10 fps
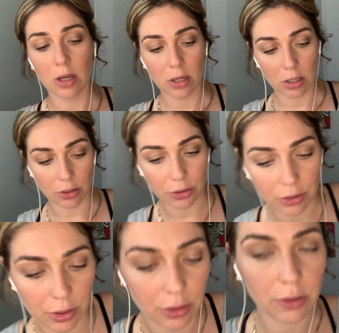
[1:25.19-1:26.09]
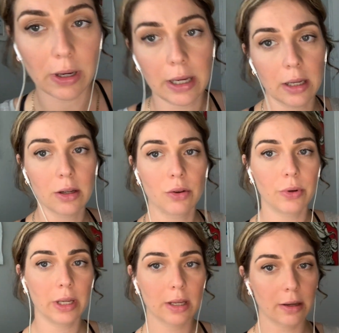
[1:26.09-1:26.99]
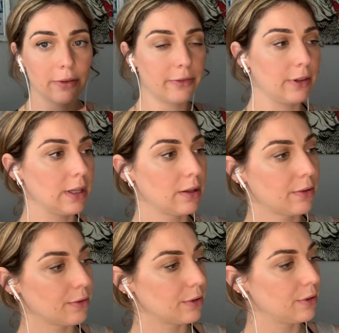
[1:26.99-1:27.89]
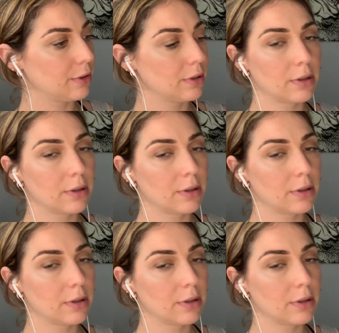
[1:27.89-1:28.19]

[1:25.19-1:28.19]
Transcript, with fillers: I'll just show you a quick flick through